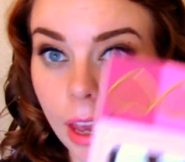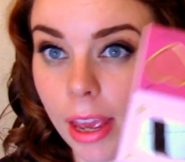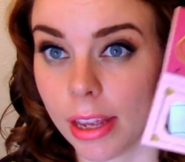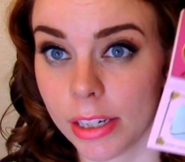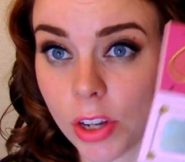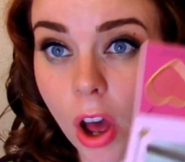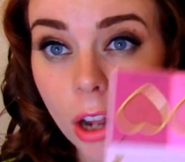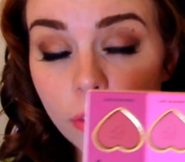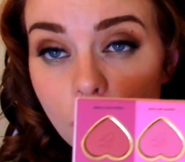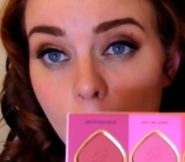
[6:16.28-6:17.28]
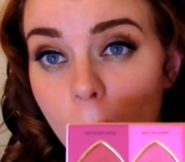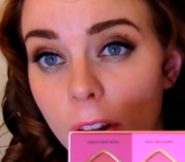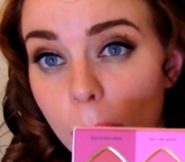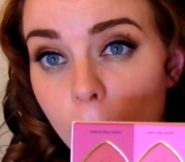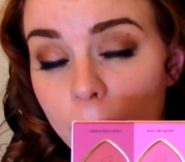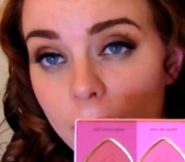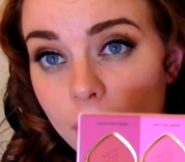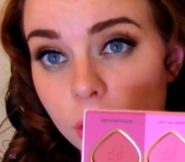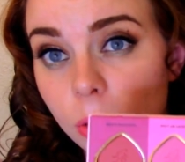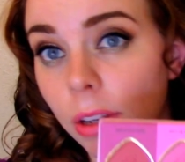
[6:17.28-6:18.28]
and all of them are part of the permanent
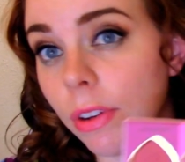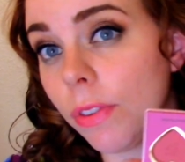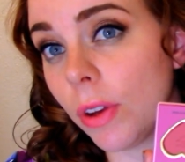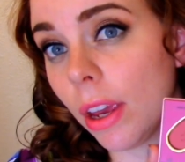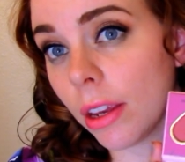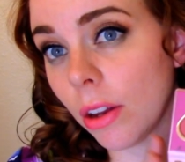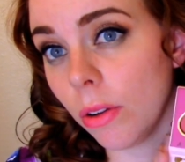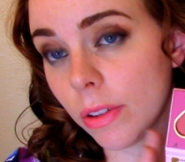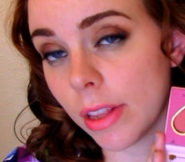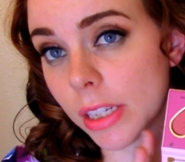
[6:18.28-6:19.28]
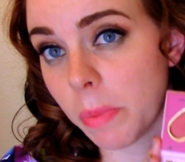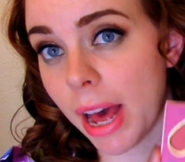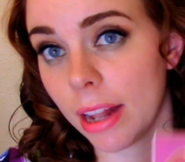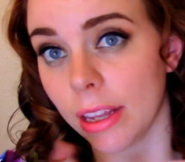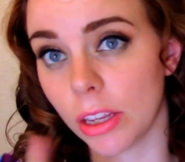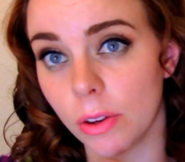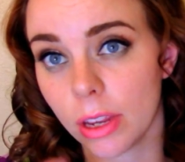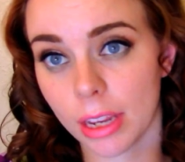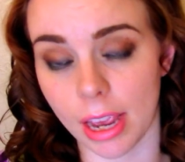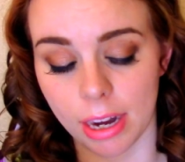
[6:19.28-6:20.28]
line. So even if you can't get a hold of this palette, you
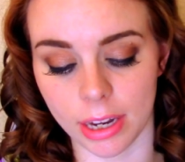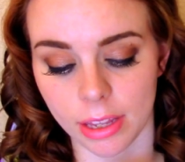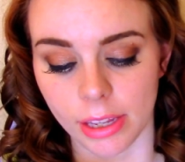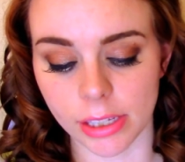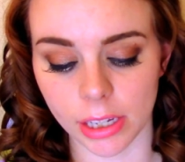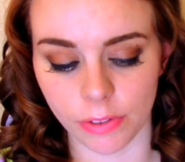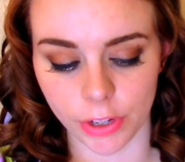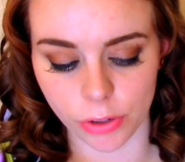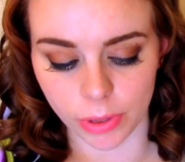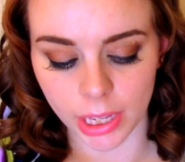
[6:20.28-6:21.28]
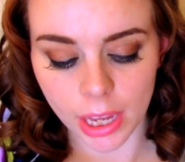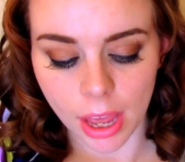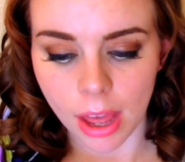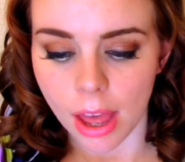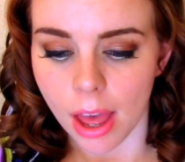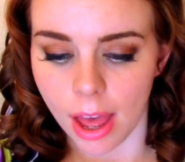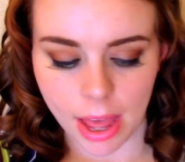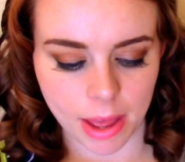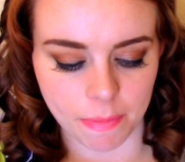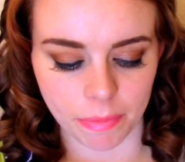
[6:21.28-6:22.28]
can get any of these individually.
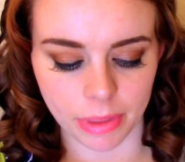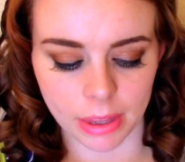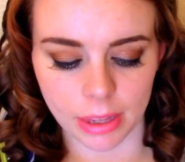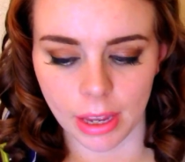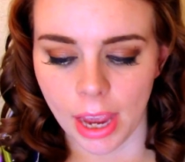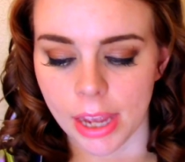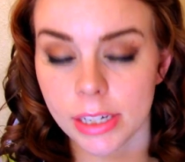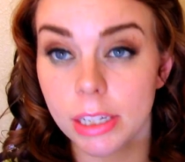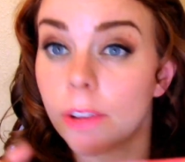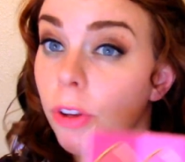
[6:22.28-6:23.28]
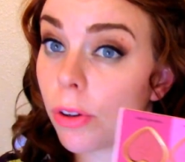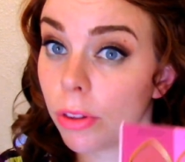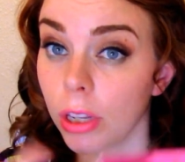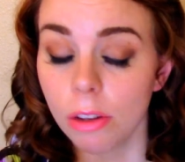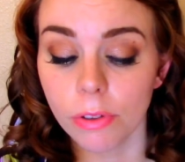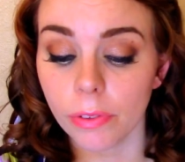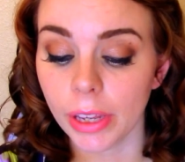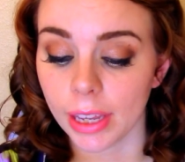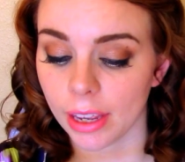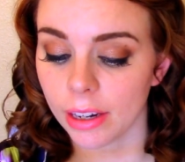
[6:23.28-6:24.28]
Um, and if you're looking for
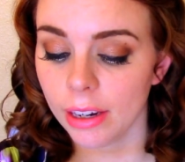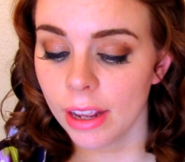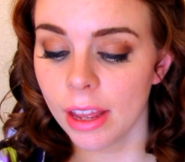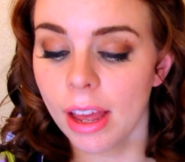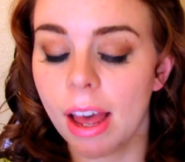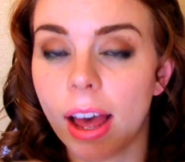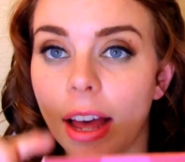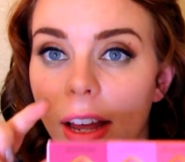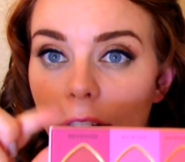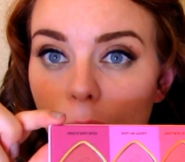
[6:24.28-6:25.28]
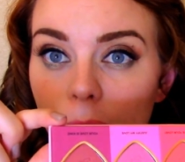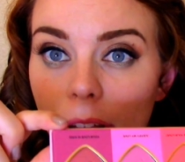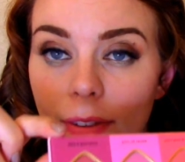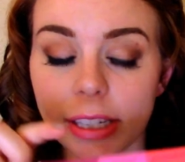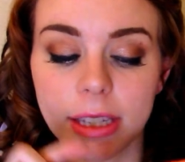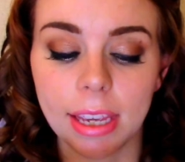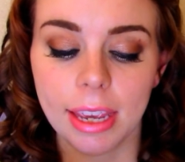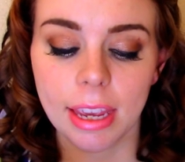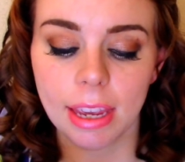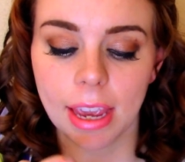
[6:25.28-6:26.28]
vegan, uh, Your Love is
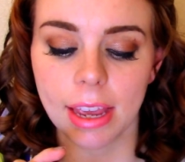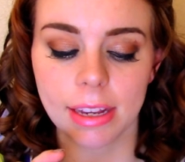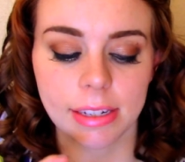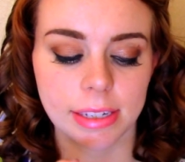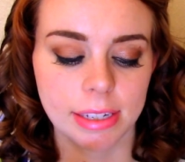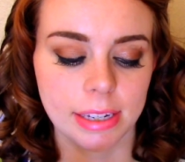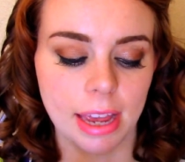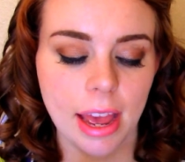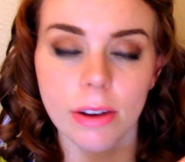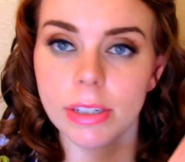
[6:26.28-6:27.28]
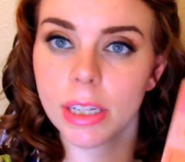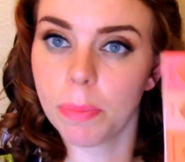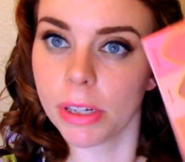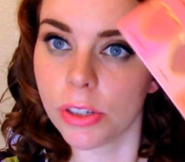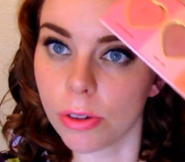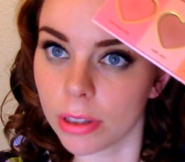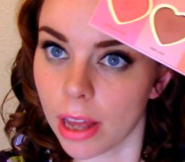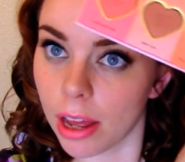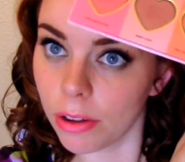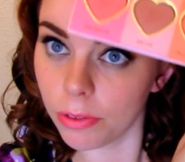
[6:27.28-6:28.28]
King and How Deep is Your
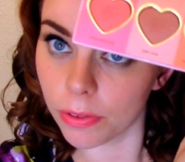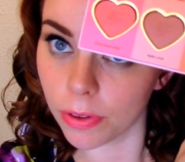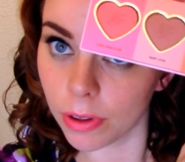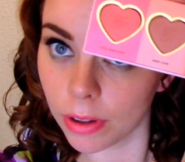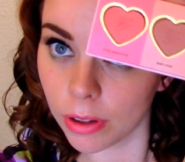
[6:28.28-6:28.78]
Love,